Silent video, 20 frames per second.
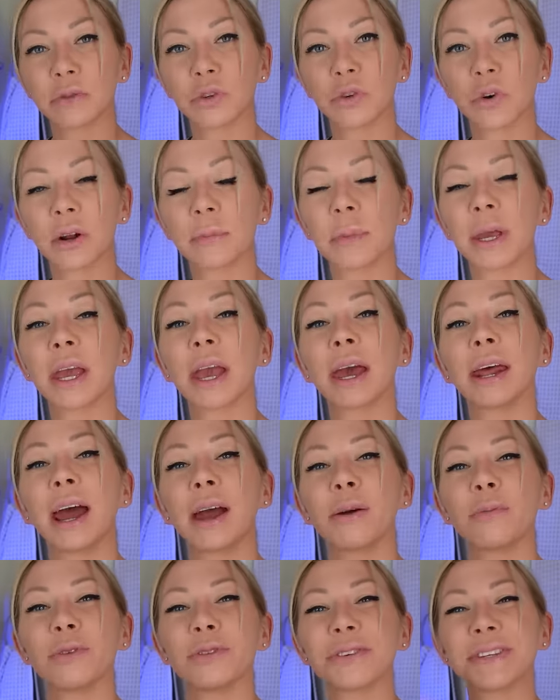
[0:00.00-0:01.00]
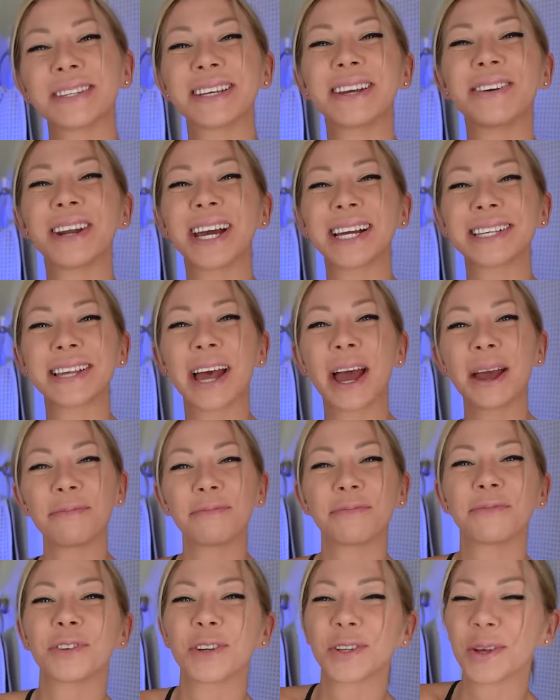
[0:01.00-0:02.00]
for joining me, and I will see you next
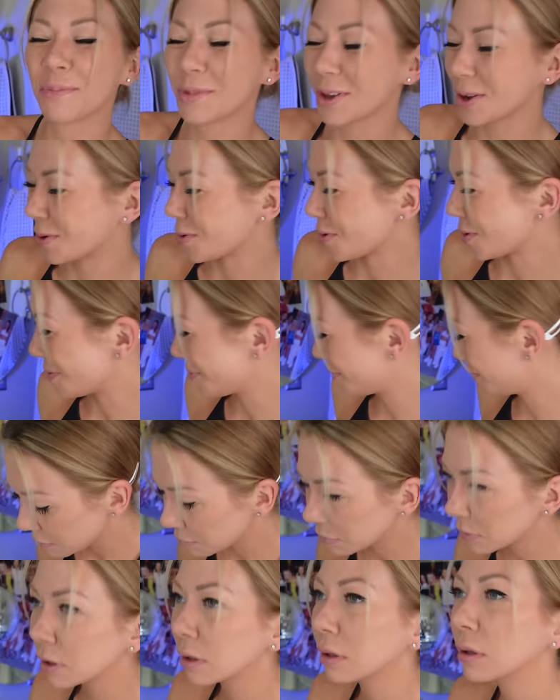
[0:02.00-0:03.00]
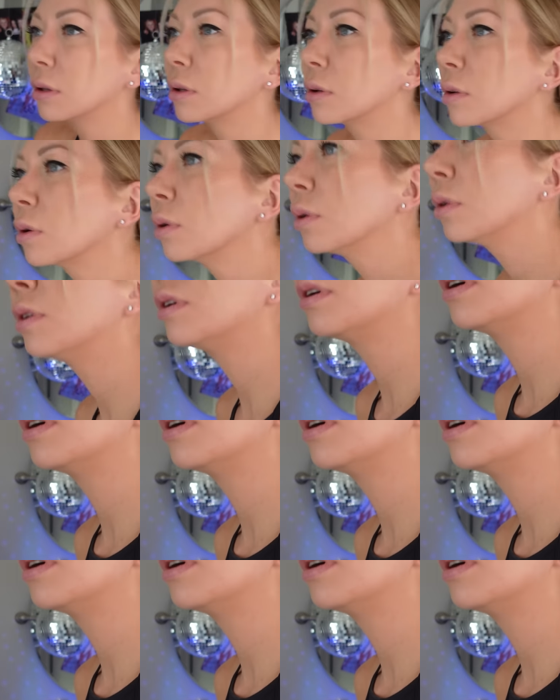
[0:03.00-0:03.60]
time for something cool. Something cool.